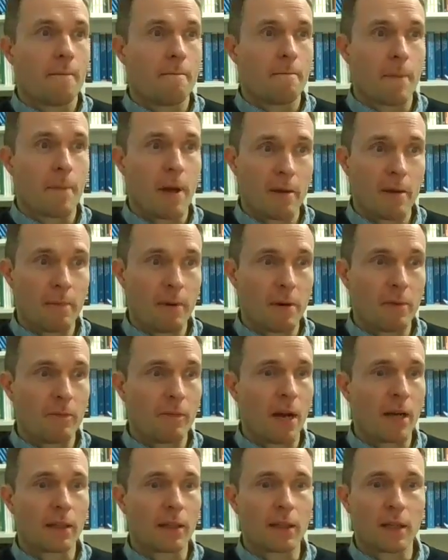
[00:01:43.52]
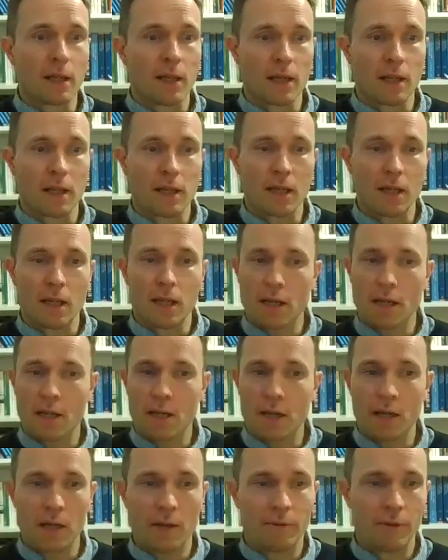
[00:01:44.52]
maybe renting,
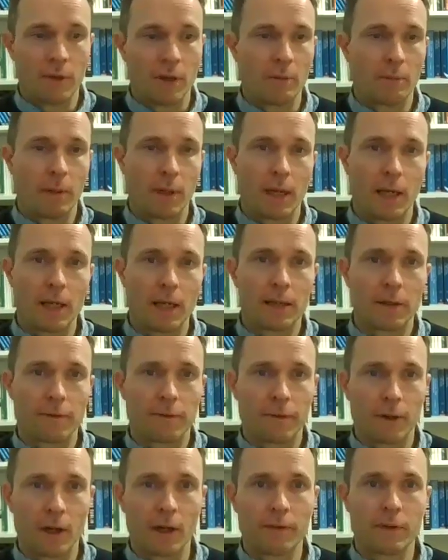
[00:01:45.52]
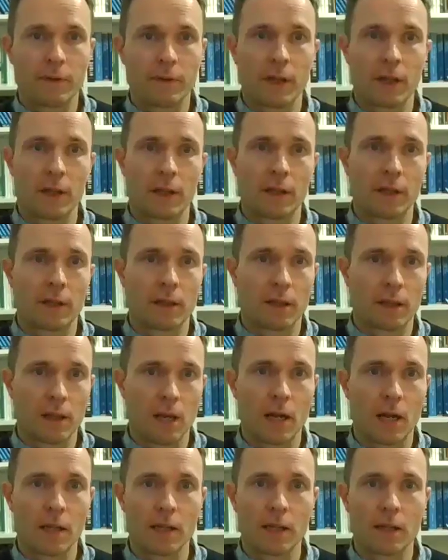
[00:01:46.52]
living in a place 5 years,
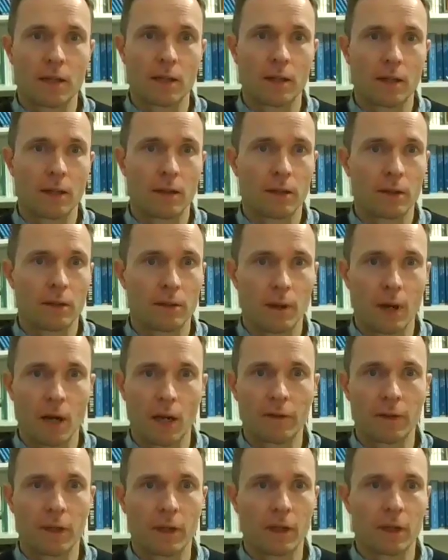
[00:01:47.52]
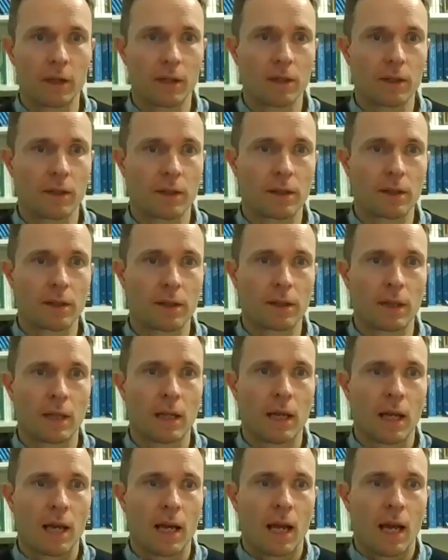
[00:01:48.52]
10 years, 12 years,
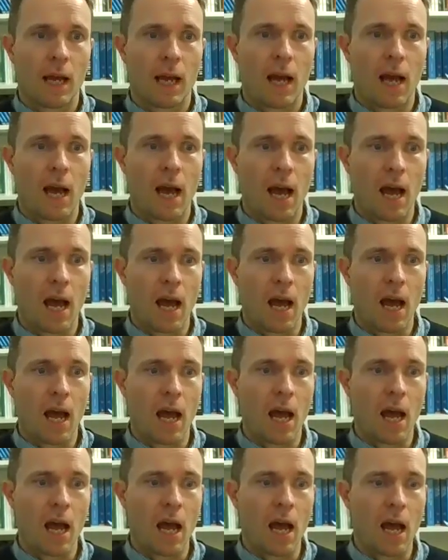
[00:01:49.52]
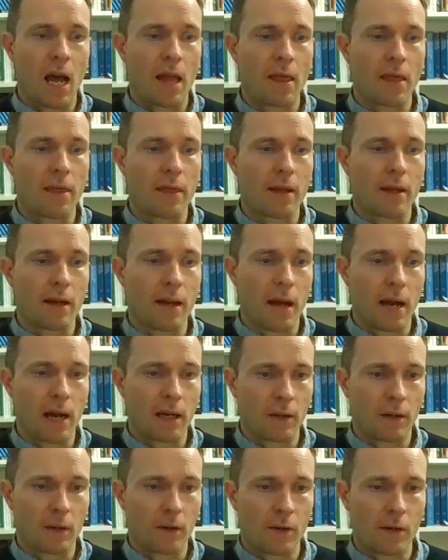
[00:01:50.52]
and the
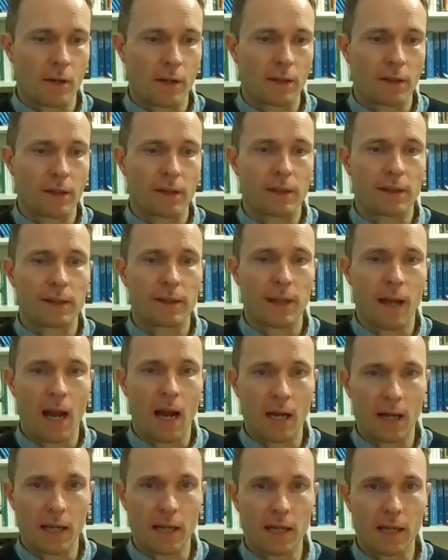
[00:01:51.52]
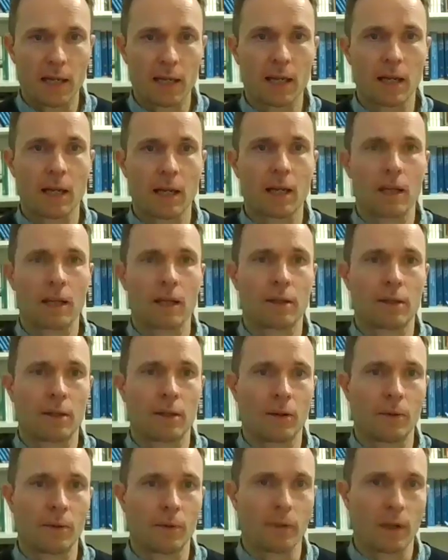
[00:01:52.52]
landlord is selling, and
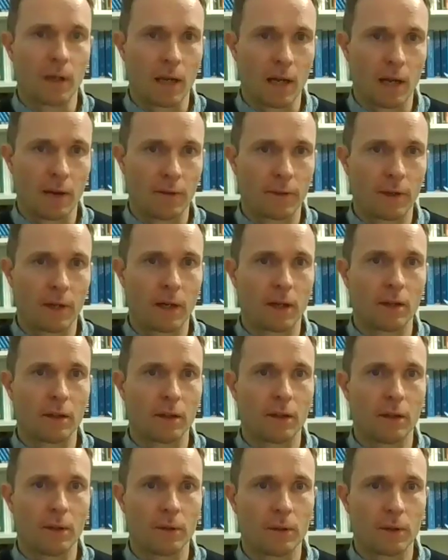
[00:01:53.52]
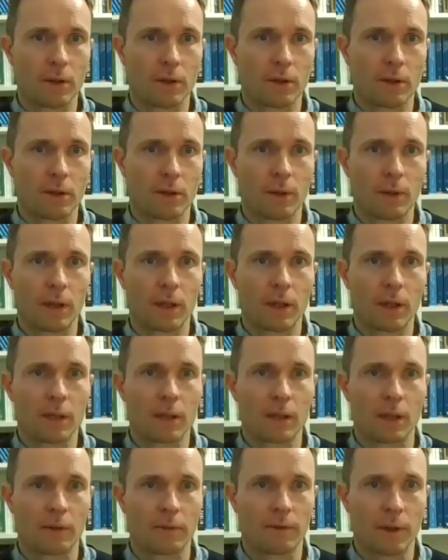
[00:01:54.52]
so they have their notice to quit,
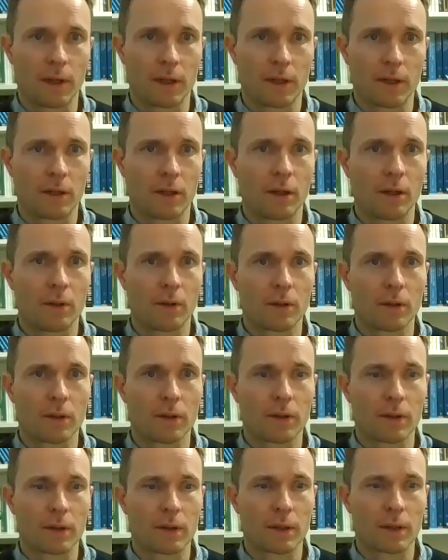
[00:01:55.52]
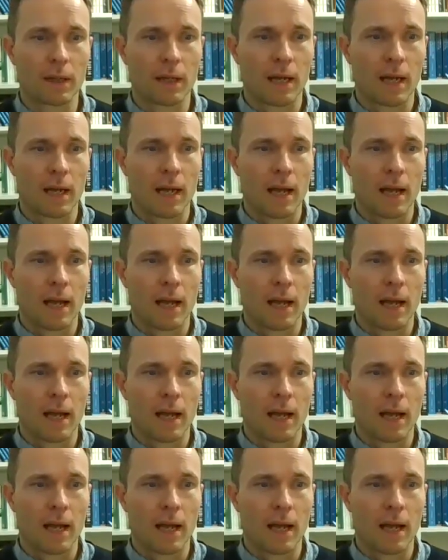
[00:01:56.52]
their eviction notice,